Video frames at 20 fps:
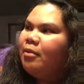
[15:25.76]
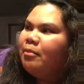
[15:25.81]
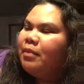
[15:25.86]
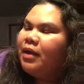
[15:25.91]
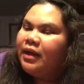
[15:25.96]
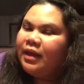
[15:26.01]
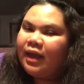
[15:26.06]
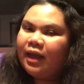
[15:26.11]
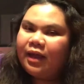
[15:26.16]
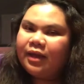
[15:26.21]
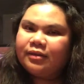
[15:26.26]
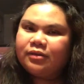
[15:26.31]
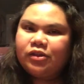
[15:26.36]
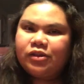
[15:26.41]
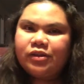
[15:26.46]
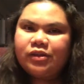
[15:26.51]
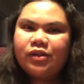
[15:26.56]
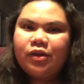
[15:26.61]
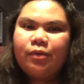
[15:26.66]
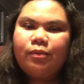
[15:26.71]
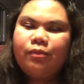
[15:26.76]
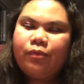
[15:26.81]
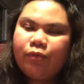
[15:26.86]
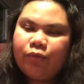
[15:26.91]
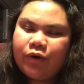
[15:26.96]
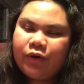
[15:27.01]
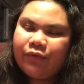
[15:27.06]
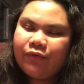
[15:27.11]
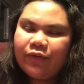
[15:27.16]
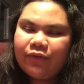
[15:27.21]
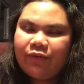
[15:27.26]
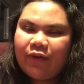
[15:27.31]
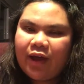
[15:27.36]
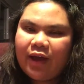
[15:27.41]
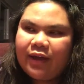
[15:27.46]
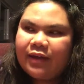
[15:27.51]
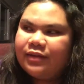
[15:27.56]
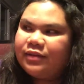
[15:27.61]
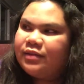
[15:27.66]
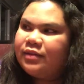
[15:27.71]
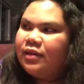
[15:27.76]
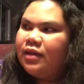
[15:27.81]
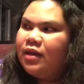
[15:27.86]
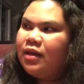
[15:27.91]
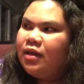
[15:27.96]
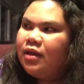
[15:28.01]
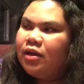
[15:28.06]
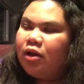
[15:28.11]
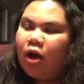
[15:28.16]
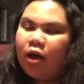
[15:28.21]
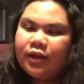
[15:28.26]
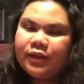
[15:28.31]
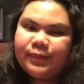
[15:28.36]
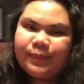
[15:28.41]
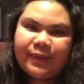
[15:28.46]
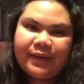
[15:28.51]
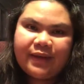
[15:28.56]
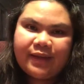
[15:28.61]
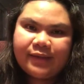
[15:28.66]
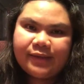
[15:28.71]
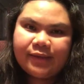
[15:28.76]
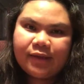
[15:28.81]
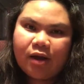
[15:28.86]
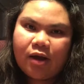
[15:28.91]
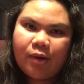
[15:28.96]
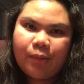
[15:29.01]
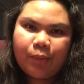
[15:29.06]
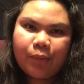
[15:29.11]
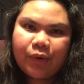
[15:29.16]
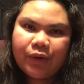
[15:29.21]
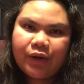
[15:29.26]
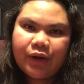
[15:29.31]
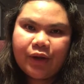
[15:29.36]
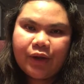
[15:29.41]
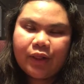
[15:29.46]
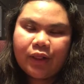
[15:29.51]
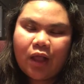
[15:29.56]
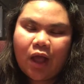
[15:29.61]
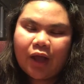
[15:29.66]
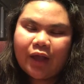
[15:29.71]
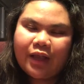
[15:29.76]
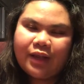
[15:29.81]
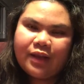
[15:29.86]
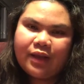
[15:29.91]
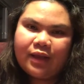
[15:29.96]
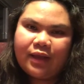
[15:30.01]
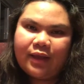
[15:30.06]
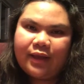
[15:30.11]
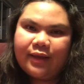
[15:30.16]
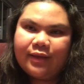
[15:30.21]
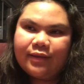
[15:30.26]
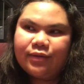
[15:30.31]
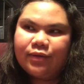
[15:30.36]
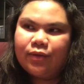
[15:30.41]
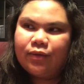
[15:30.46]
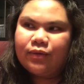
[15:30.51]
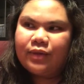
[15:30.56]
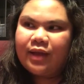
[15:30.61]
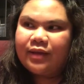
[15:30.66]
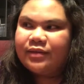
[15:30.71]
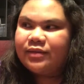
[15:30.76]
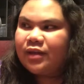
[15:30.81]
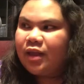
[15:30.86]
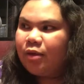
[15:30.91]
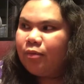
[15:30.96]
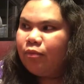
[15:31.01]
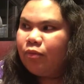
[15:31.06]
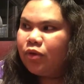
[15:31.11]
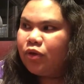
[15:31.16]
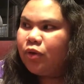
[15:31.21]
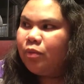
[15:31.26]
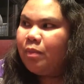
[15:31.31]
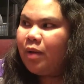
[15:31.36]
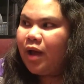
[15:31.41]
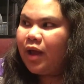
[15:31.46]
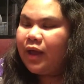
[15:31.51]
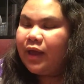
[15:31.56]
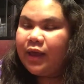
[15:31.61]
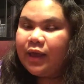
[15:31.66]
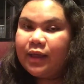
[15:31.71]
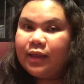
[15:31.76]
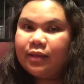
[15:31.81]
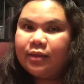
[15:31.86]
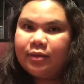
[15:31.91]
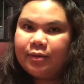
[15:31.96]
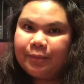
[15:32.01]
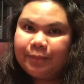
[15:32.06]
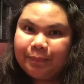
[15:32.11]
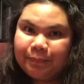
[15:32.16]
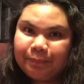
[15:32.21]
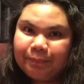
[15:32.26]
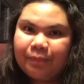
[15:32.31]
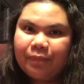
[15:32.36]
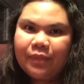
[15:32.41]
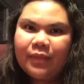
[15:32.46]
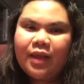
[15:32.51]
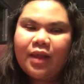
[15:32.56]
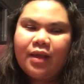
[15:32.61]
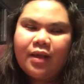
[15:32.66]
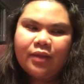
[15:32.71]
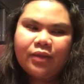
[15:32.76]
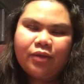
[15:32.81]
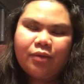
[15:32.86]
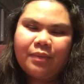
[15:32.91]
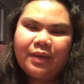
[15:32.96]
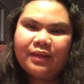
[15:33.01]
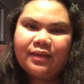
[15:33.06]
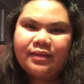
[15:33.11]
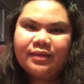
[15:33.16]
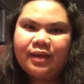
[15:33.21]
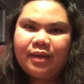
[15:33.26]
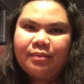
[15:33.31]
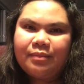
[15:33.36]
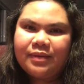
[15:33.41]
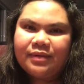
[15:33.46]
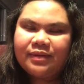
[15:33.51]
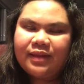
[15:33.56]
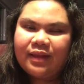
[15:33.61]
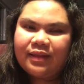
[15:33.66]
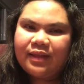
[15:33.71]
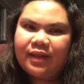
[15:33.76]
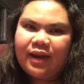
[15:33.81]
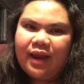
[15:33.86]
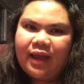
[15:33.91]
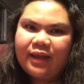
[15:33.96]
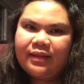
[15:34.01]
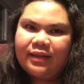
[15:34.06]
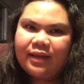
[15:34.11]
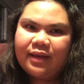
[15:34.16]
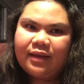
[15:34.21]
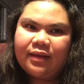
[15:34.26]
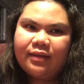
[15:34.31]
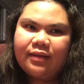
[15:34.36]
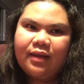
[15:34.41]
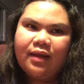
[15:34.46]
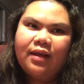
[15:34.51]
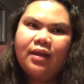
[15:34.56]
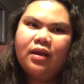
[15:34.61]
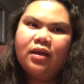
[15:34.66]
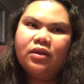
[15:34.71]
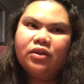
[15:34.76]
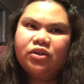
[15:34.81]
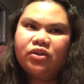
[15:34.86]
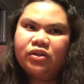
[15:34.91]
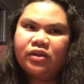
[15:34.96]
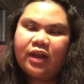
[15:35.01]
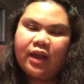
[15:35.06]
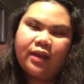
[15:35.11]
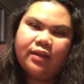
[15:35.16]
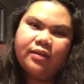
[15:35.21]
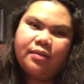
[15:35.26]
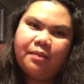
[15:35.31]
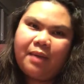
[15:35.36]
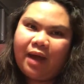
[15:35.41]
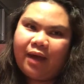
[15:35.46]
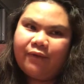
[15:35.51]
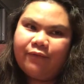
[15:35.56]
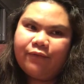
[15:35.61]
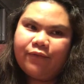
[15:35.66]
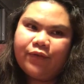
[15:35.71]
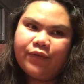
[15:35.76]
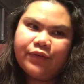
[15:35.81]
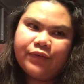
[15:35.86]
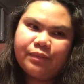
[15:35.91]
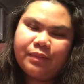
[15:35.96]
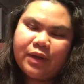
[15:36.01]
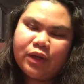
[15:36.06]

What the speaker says: But yeah, just word of advice. All Speedies come with a lock and the key. So next time when you buy it, don't make the same mistake that I did. Check the bag first.